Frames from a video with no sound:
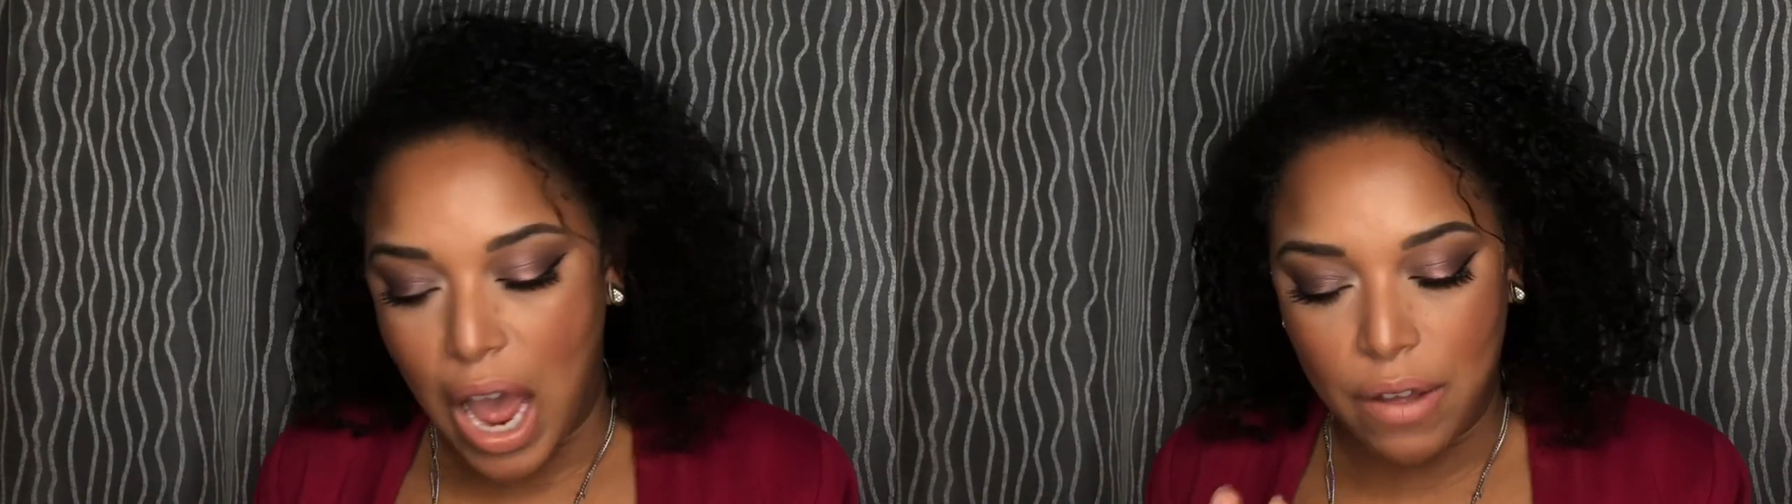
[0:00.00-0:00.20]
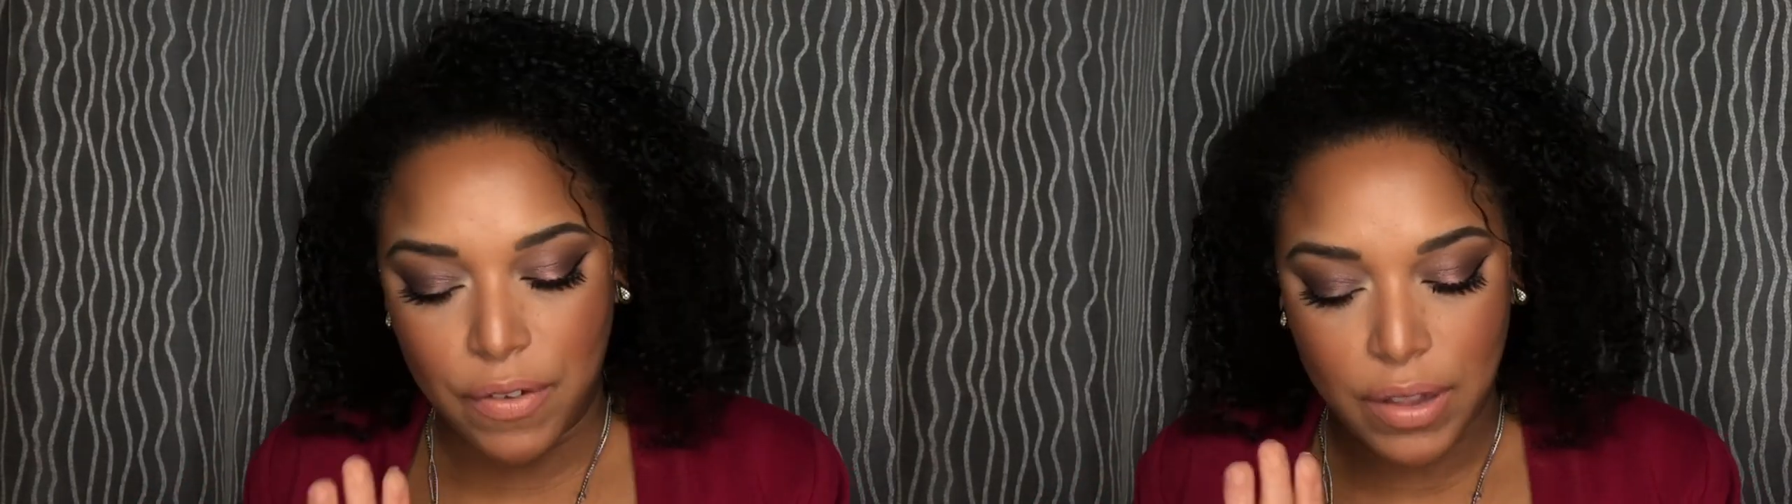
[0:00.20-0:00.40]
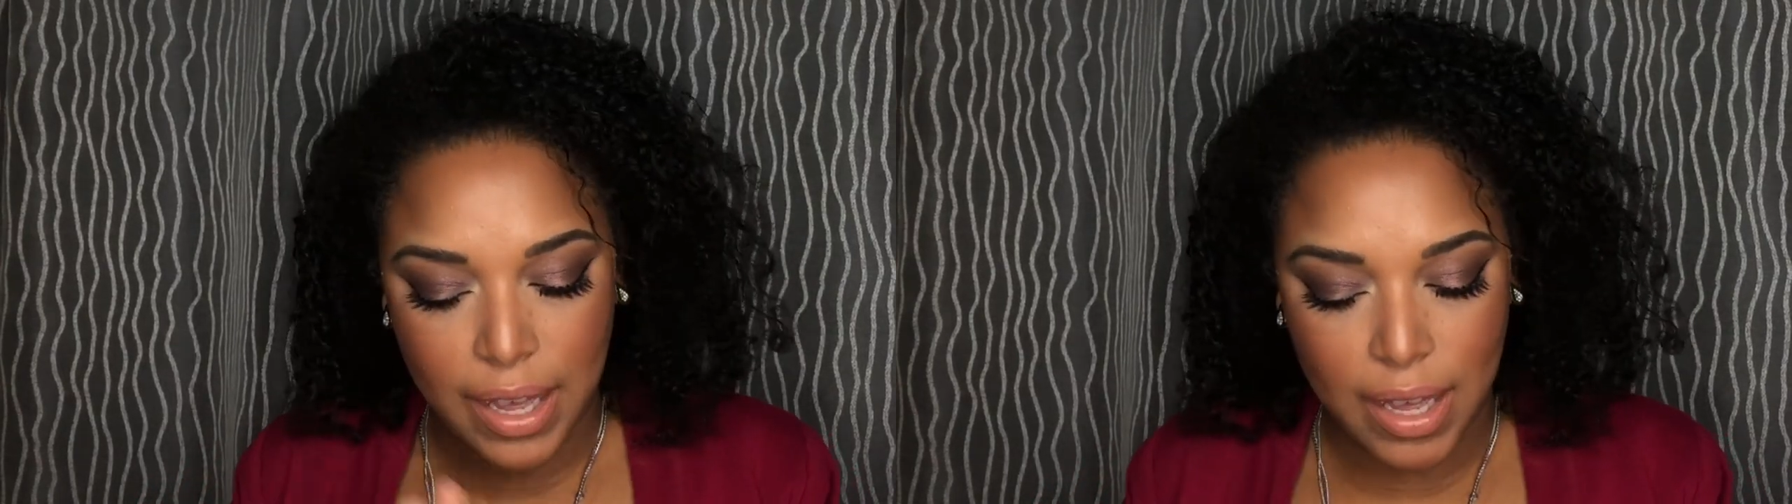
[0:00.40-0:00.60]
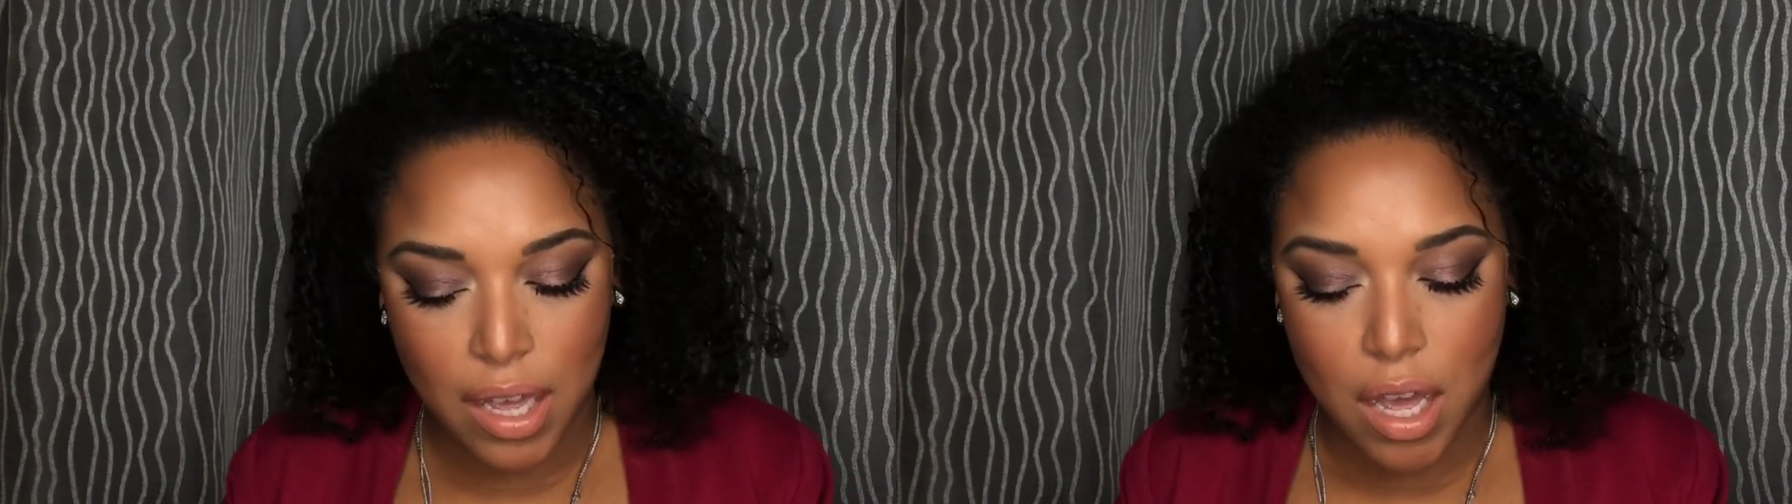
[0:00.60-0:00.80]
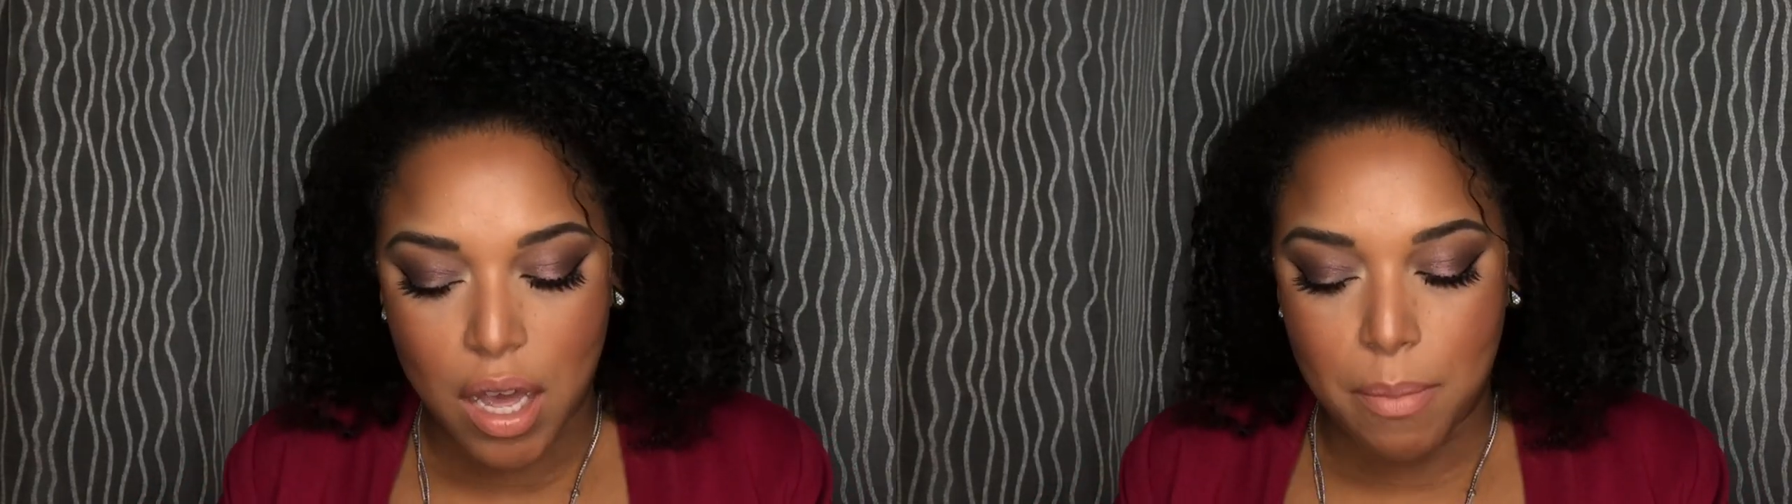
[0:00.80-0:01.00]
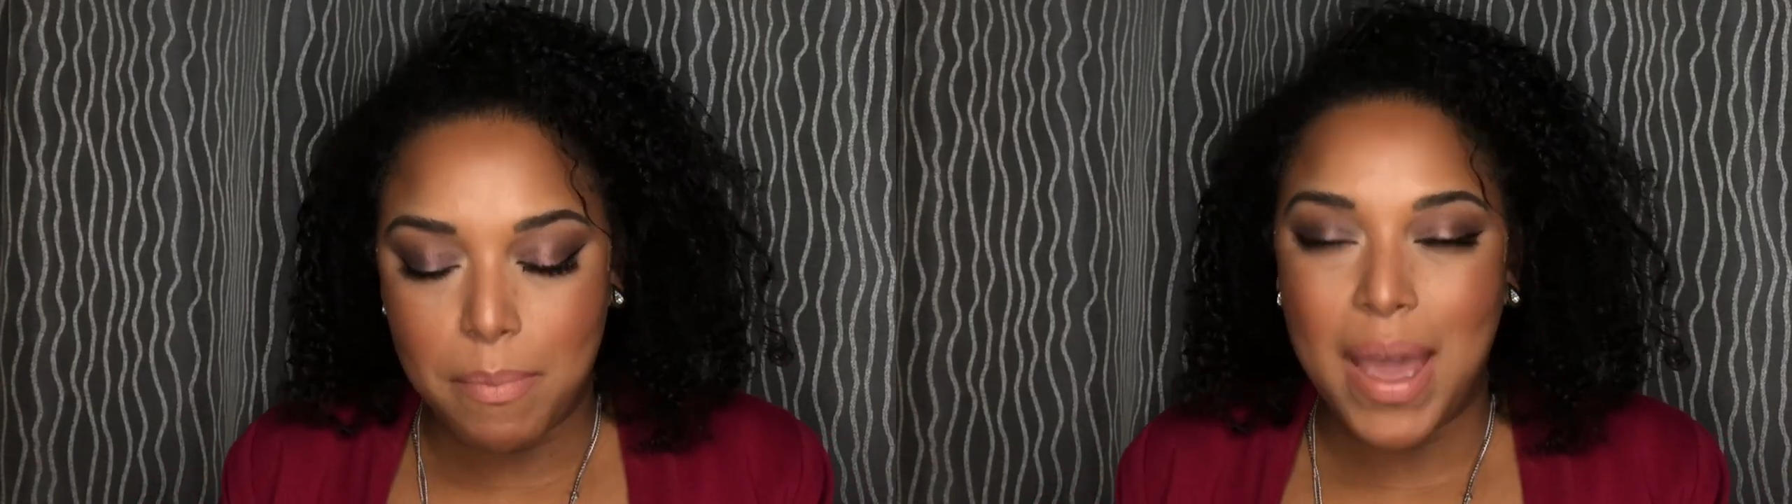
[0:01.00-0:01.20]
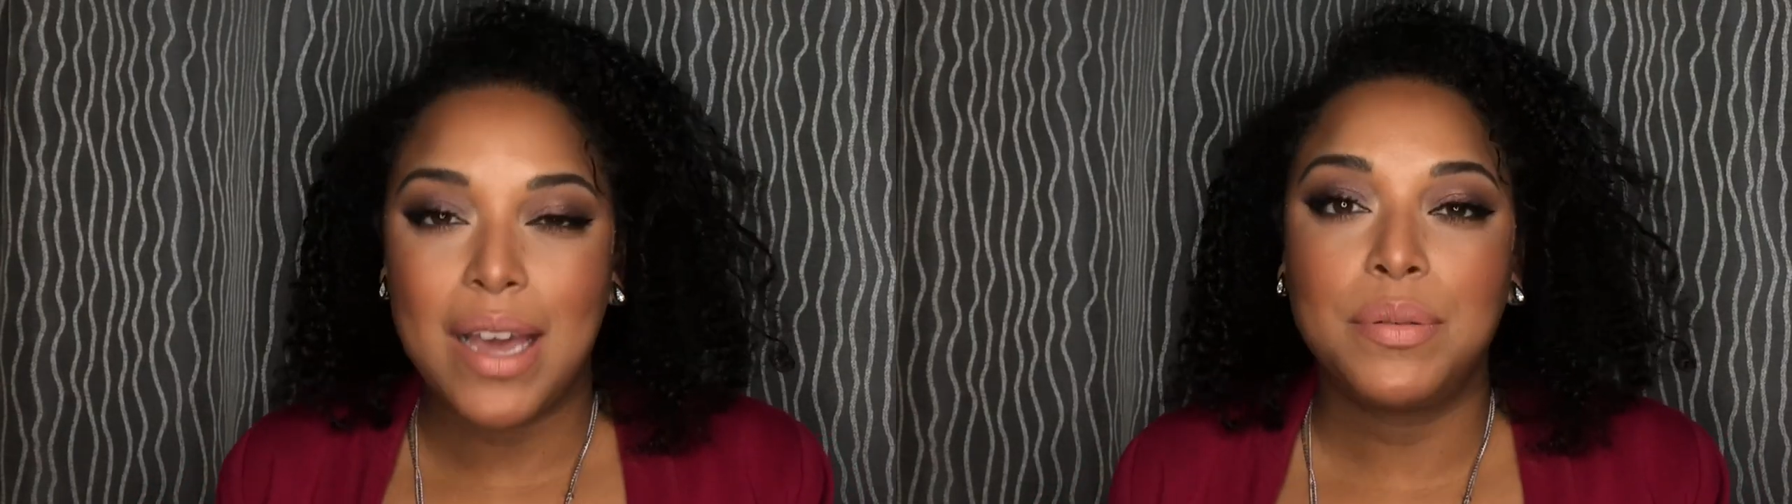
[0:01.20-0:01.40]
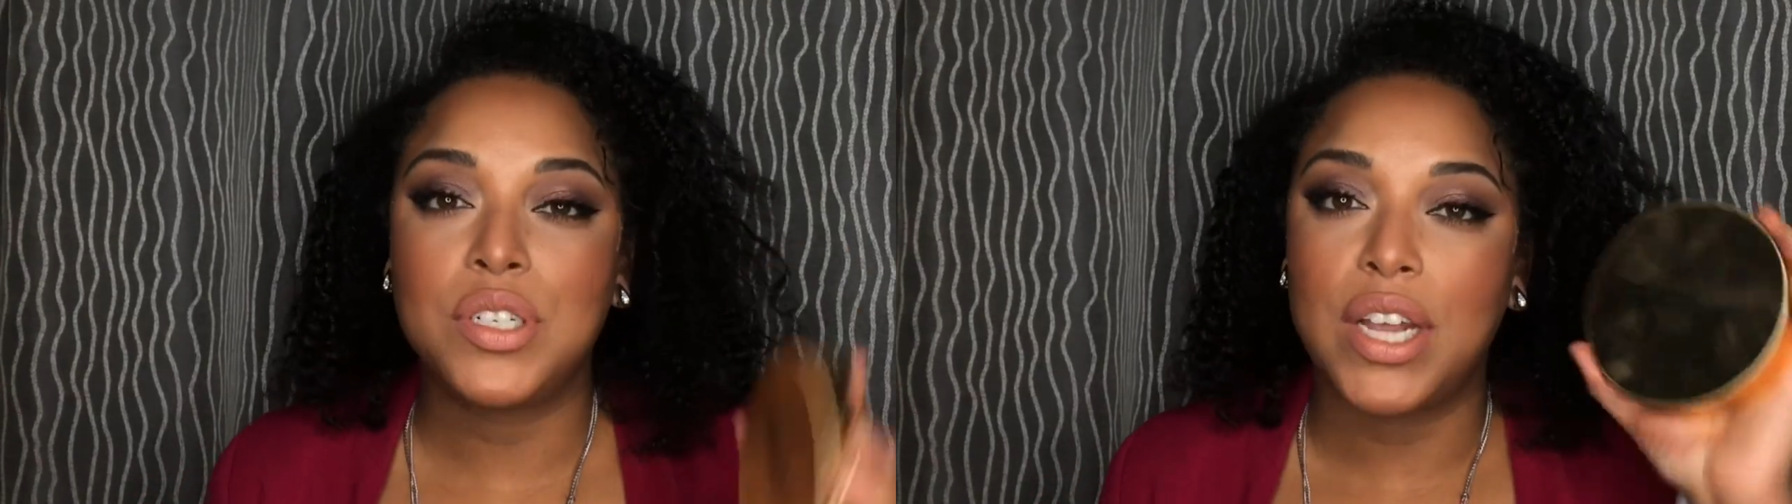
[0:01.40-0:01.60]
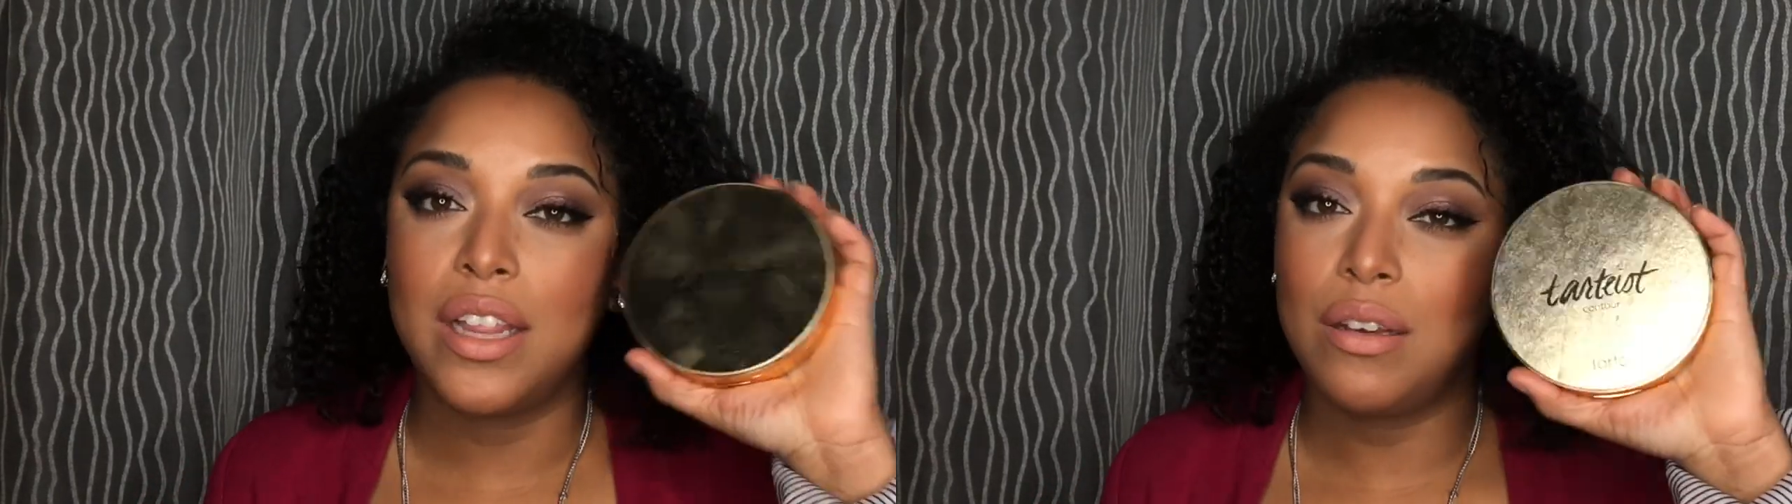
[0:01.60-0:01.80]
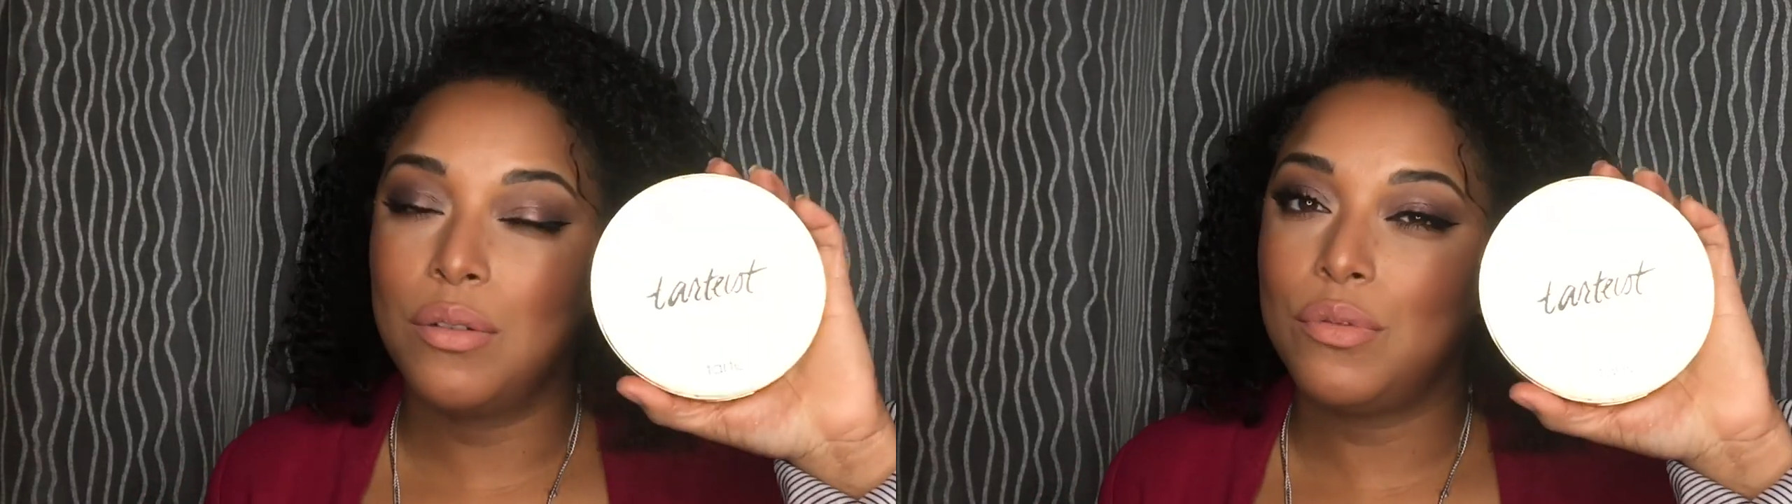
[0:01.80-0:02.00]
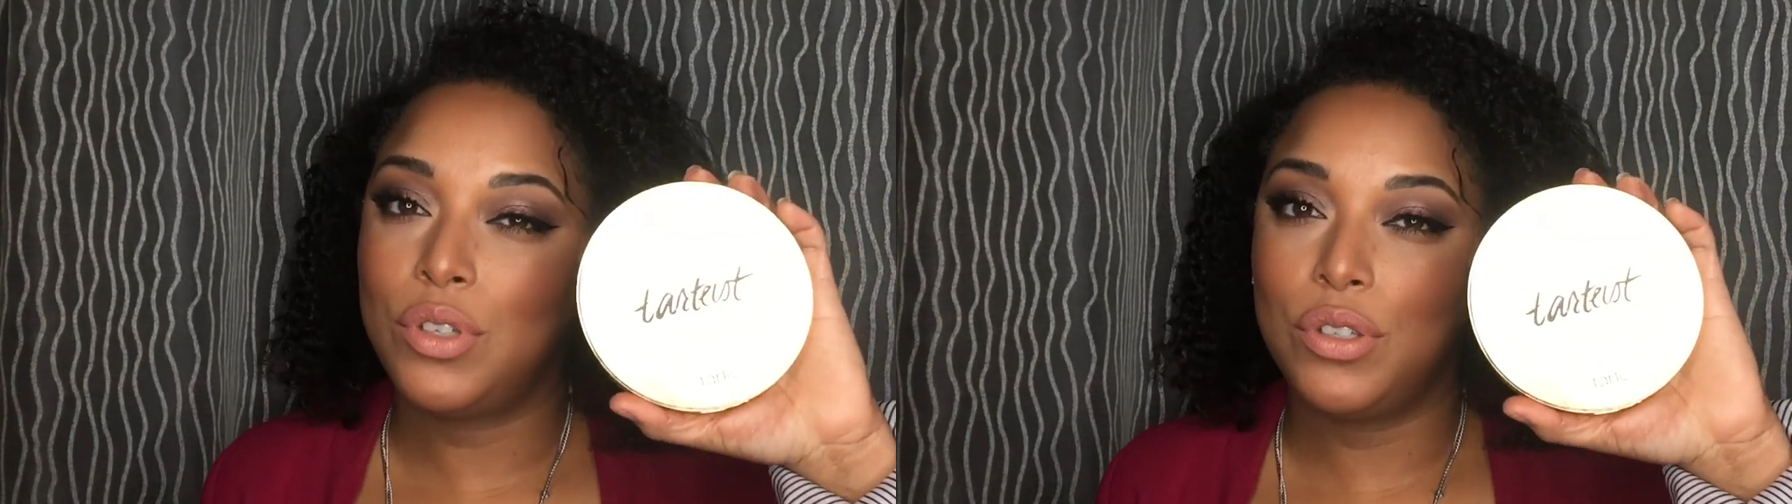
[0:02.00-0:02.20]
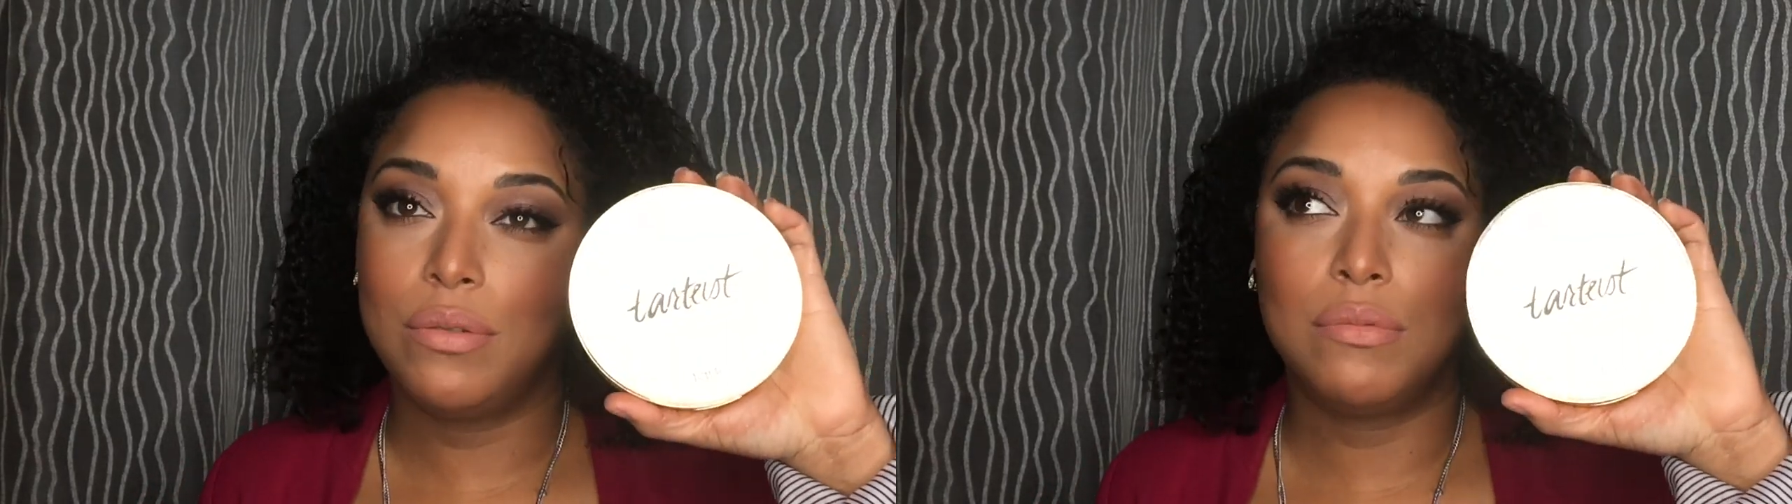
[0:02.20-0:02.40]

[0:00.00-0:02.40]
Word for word: I feel like Makeup Shayla